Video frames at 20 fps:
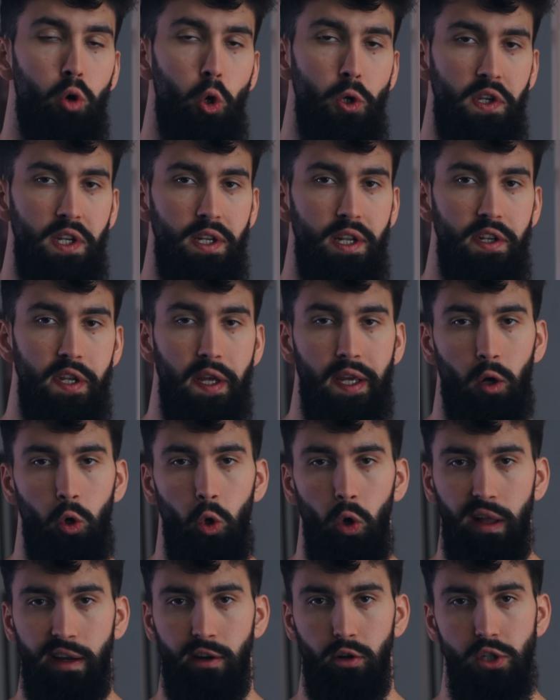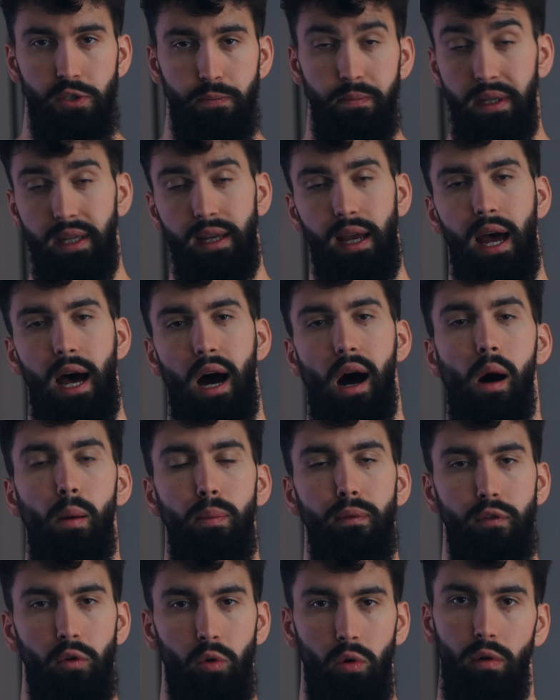protein intake earlier as being
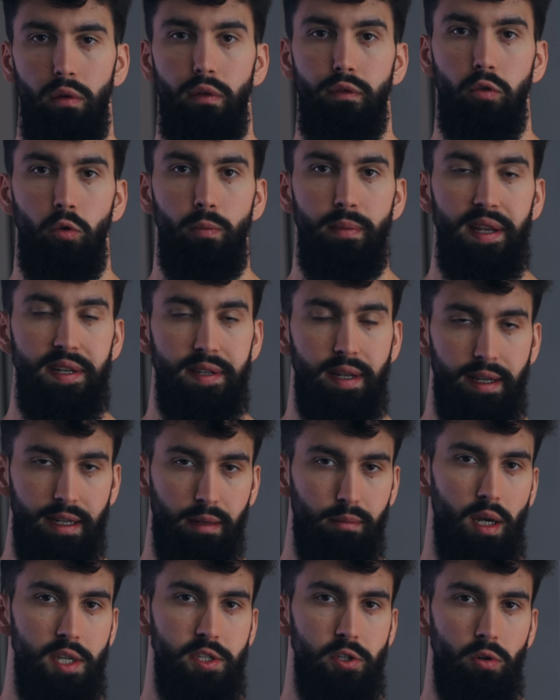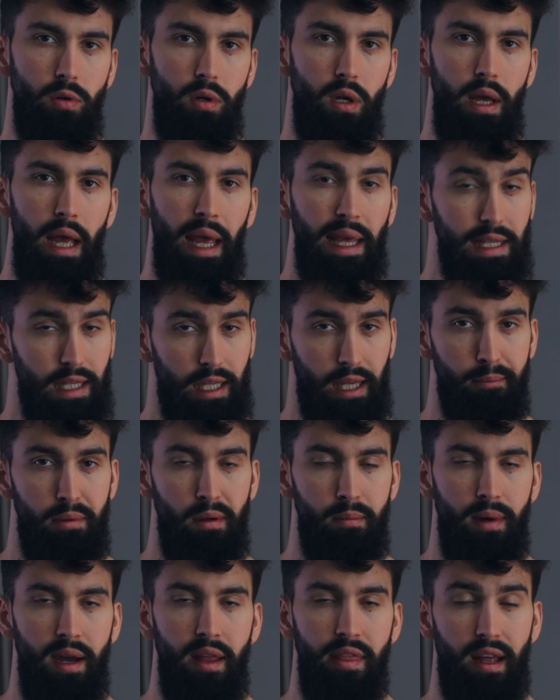helpful for maintaining muscle, keep
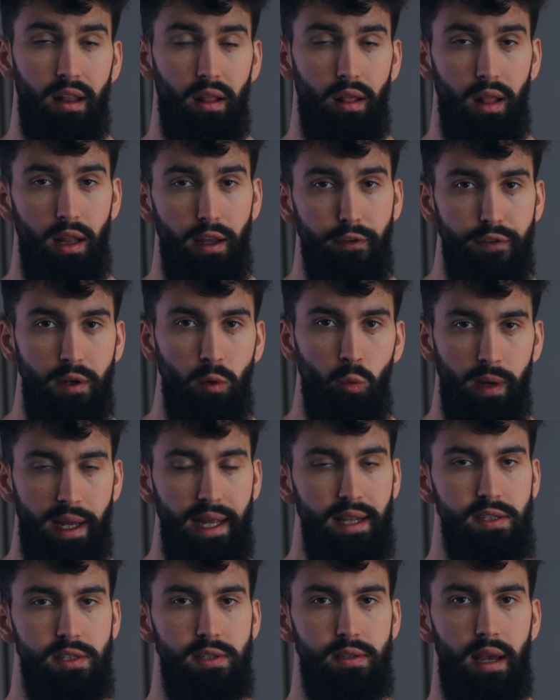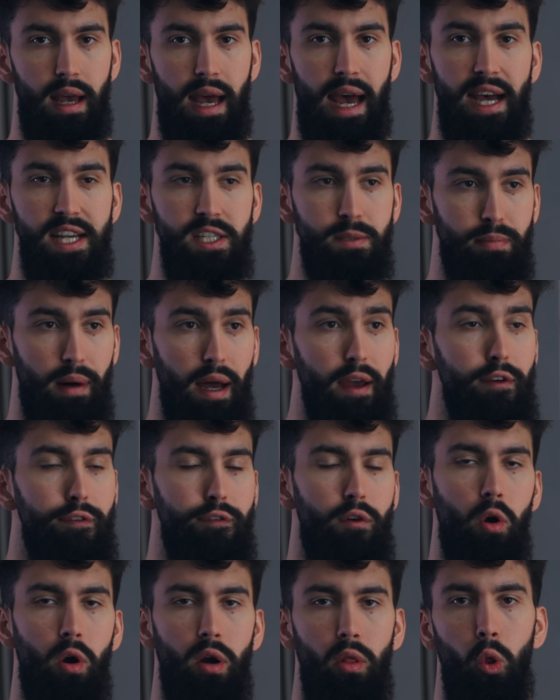in mind that lifting weights has by
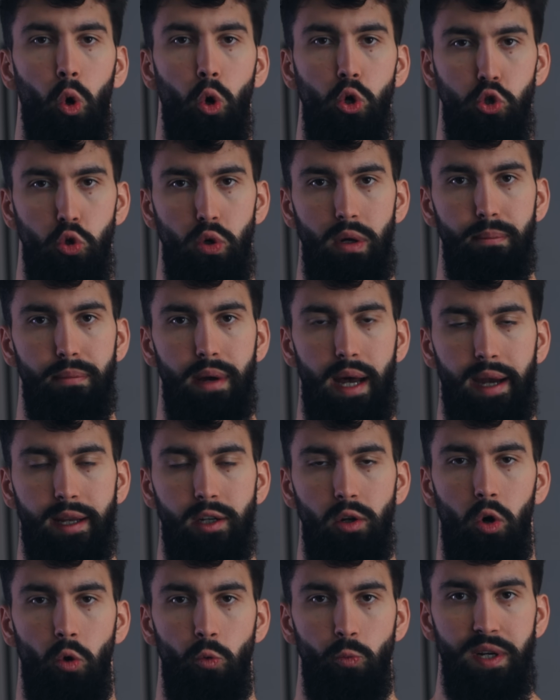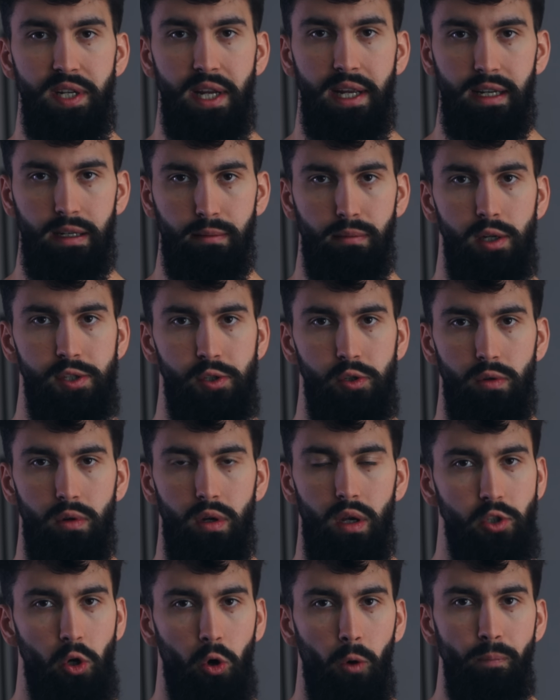far a larger impact on retaining muscle.
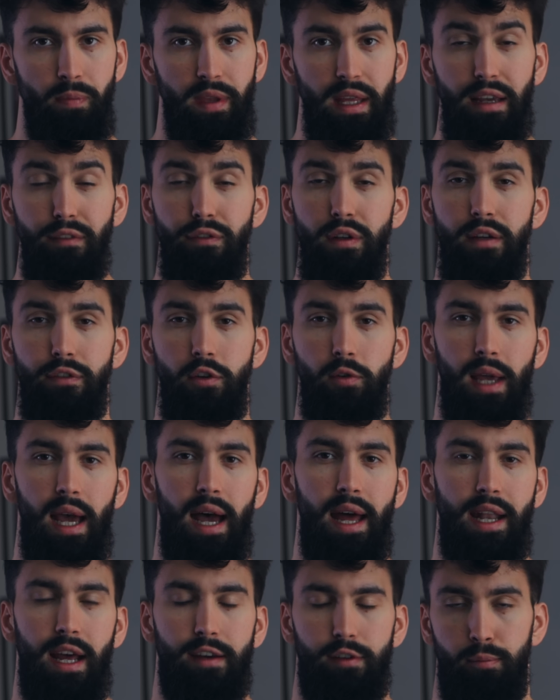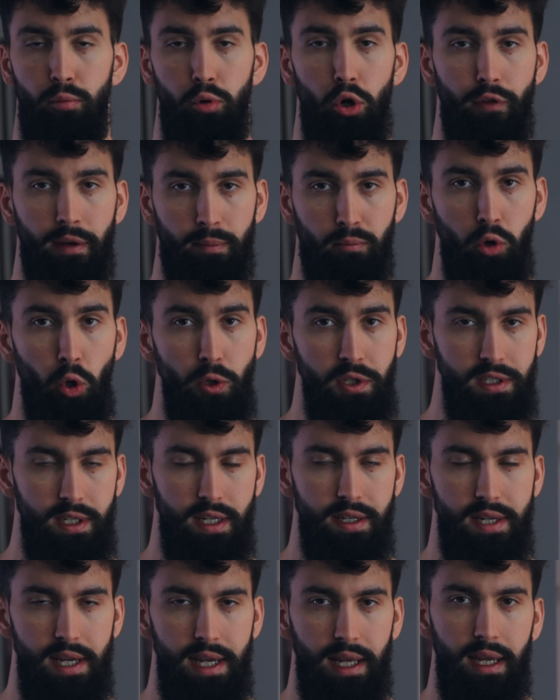So even if you can't have a perfect protein
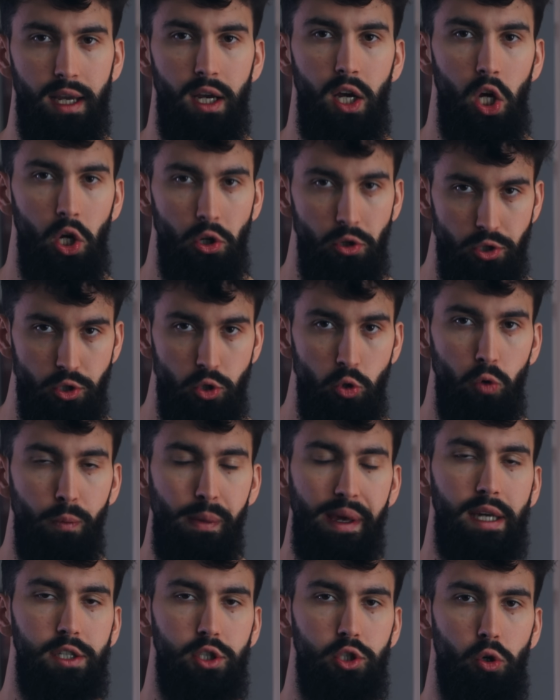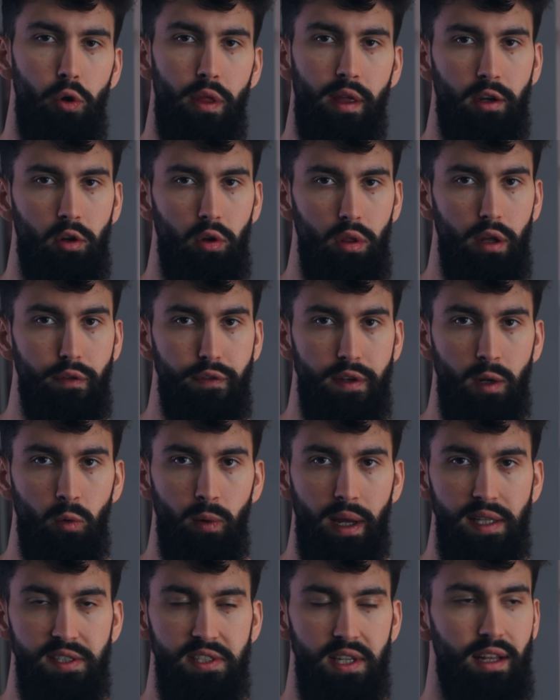intake, do make sure that you're lifting
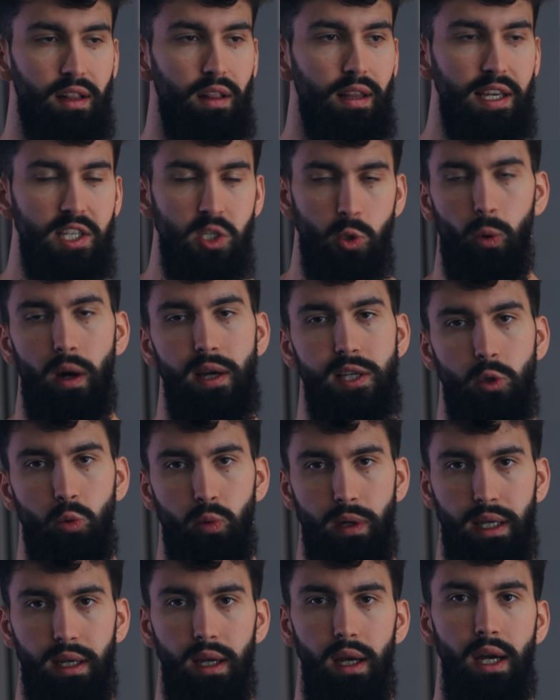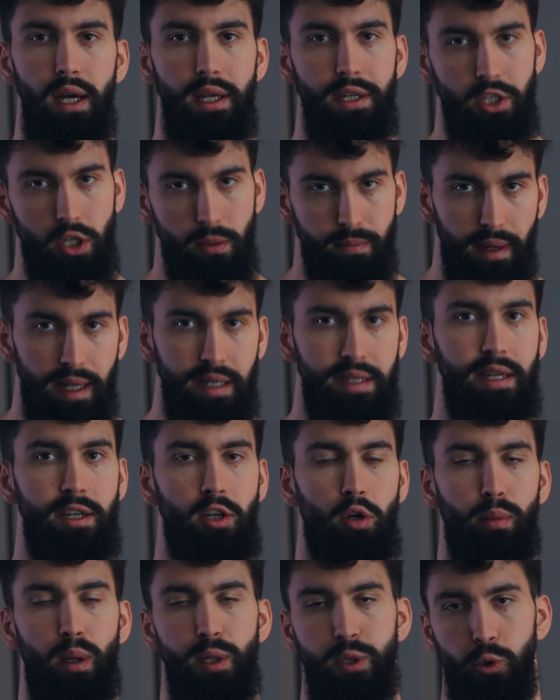weights at least twice a week to maintain
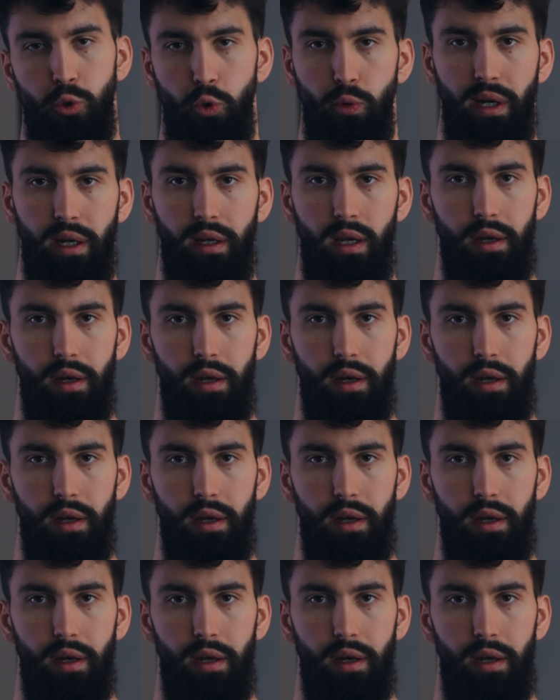your muscle during a